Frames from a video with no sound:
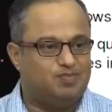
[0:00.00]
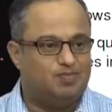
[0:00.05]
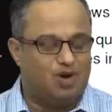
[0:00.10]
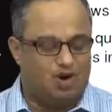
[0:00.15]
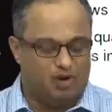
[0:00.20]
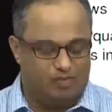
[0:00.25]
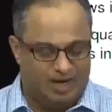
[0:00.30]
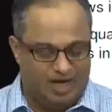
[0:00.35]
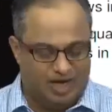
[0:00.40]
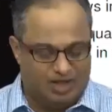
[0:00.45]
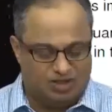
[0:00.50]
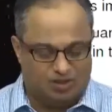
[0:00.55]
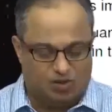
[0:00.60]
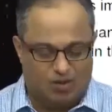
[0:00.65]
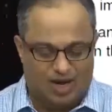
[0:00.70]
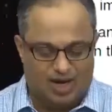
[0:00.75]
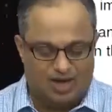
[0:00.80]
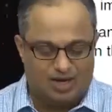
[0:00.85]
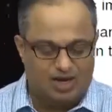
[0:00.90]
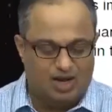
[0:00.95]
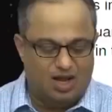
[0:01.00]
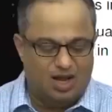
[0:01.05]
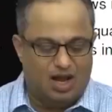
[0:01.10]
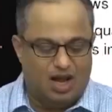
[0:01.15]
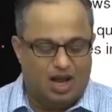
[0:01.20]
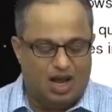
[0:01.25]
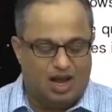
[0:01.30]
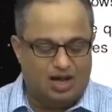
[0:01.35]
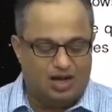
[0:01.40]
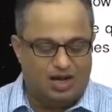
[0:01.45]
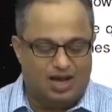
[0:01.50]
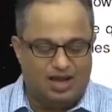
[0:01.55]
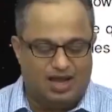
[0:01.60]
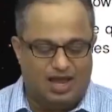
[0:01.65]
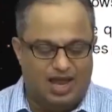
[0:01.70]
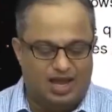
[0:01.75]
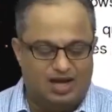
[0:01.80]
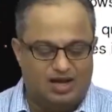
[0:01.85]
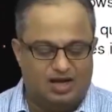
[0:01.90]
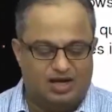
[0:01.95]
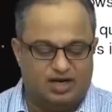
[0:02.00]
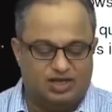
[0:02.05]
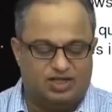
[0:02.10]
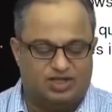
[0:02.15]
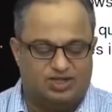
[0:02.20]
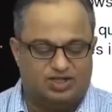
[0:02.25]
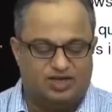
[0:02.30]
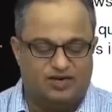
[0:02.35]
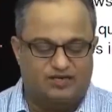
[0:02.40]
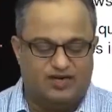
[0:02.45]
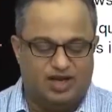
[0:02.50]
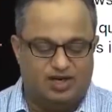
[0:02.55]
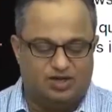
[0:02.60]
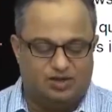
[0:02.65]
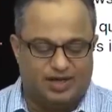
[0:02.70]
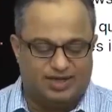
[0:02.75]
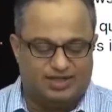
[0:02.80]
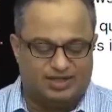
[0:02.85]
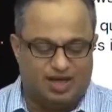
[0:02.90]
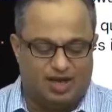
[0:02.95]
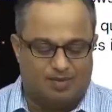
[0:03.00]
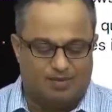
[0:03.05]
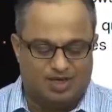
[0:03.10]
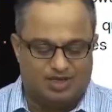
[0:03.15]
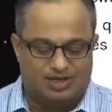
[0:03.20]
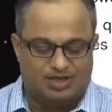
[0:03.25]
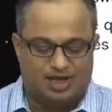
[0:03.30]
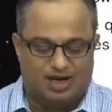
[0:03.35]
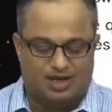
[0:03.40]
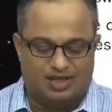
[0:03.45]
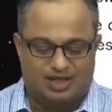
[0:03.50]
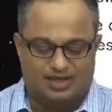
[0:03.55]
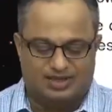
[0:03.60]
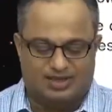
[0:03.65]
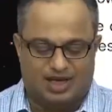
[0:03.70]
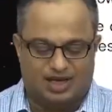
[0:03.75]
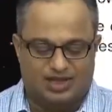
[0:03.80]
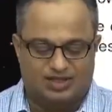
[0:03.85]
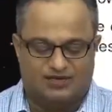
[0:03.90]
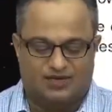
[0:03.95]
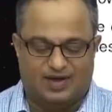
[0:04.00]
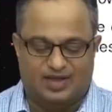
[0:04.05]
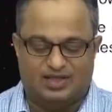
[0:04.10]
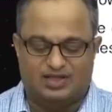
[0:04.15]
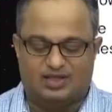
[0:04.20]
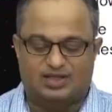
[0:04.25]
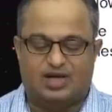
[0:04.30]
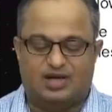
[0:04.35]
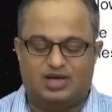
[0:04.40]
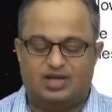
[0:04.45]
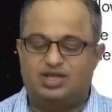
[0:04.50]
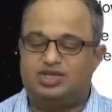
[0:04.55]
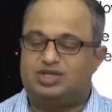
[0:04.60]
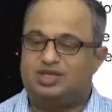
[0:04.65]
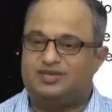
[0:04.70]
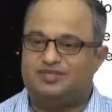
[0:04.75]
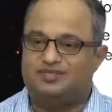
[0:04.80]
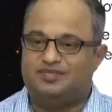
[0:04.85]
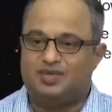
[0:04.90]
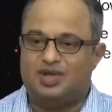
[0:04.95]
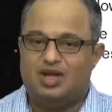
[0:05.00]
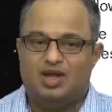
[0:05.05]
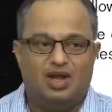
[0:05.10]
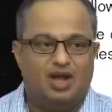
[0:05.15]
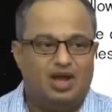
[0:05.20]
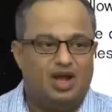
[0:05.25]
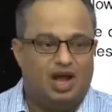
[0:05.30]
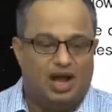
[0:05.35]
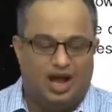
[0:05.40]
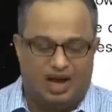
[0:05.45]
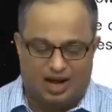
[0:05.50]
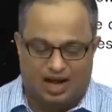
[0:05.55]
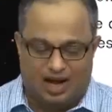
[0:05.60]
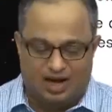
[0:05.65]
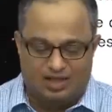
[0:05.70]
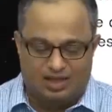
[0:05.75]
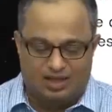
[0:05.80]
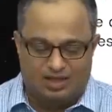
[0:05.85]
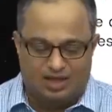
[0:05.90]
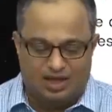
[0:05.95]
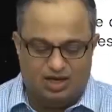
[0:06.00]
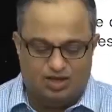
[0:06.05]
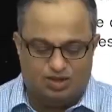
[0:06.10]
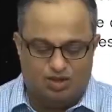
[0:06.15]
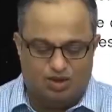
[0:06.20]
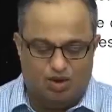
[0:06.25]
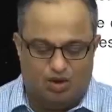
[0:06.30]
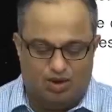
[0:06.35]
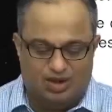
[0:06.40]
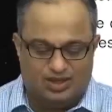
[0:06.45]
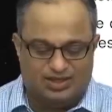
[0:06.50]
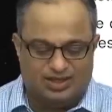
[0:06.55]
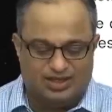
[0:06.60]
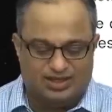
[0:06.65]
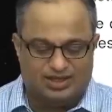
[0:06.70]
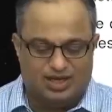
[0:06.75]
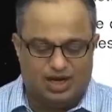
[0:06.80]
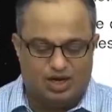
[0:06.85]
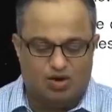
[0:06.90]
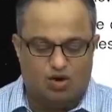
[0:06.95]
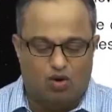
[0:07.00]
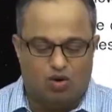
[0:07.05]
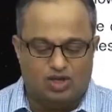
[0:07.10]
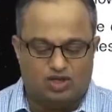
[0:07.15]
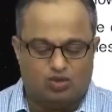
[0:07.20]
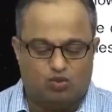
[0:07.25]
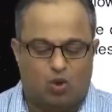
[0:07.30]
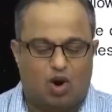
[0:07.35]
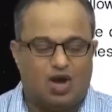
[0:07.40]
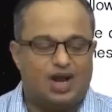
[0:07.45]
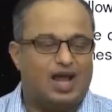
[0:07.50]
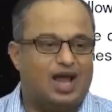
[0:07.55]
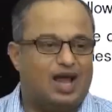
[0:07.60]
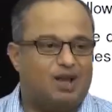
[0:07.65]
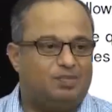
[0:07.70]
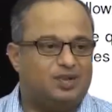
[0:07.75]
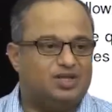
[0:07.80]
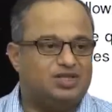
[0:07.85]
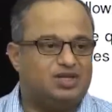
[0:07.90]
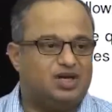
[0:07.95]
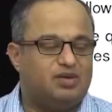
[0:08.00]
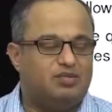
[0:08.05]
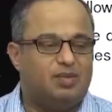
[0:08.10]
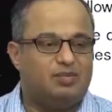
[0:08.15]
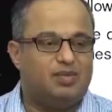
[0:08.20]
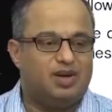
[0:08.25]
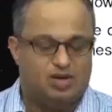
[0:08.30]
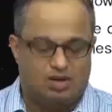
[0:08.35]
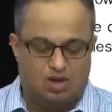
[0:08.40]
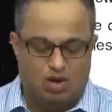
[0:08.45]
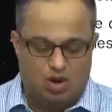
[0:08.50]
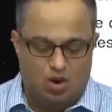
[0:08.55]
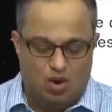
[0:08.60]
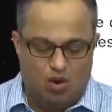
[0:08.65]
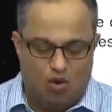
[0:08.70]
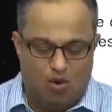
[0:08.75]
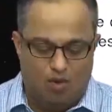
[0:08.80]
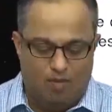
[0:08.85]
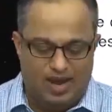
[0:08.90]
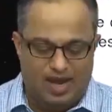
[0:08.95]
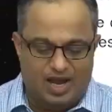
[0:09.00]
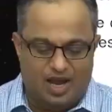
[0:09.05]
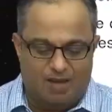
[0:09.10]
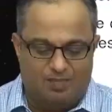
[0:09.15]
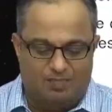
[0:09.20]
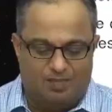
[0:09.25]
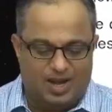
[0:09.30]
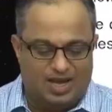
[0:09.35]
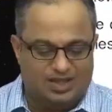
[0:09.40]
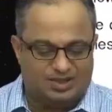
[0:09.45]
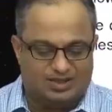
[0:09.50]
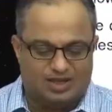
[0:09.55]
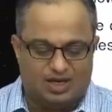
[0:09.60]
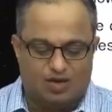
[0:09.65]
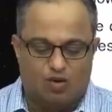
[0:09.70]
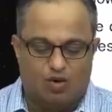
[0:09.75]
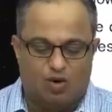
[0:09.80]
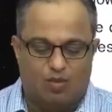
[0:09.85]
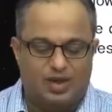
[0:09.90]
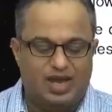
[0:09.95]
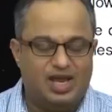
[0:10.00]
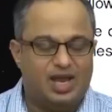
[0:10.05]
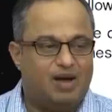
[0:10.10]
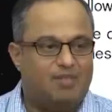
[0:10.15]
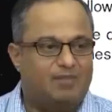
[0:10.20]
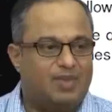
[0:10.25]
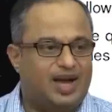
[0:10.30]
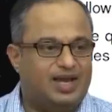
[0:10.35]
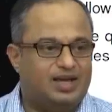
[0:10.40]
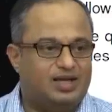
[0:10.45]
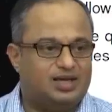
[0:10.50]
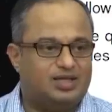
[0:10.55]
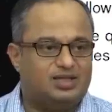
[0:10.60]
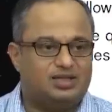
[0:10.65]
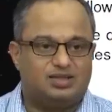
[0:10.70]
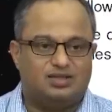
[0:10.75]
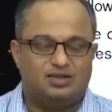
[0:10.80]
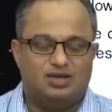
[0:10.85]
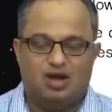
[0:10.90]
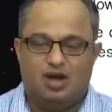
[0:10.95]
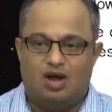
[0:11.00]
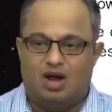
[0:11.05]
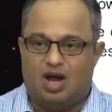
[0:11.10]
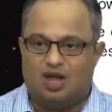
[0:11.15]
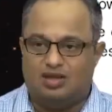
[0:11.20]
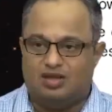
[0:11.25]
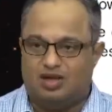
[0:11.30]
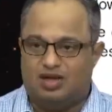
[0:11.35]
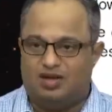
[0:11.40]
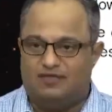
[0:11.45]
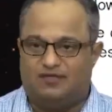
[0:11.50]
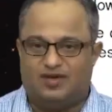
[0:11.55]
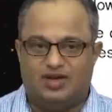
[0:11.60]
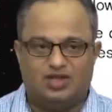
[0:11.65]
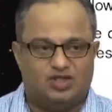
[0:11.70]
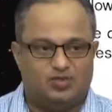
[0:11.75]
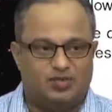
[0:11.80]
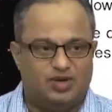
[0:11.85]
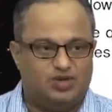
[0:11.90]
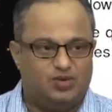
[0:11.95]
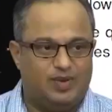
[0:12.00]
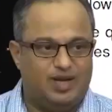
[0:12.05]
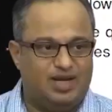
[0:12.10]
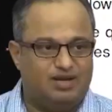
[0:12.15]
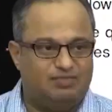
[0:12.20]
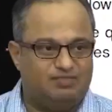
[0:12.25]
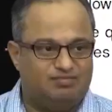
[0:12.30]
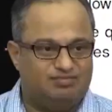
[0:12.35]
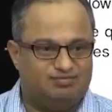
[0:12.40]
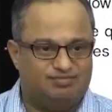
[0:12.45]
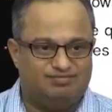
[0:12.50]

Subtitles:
mod beta squared, and again it is trivial to establish that they satisfy this condition. And another thing to notice is that, notice what happens. Remember, omega plus and omega minus are the difference between,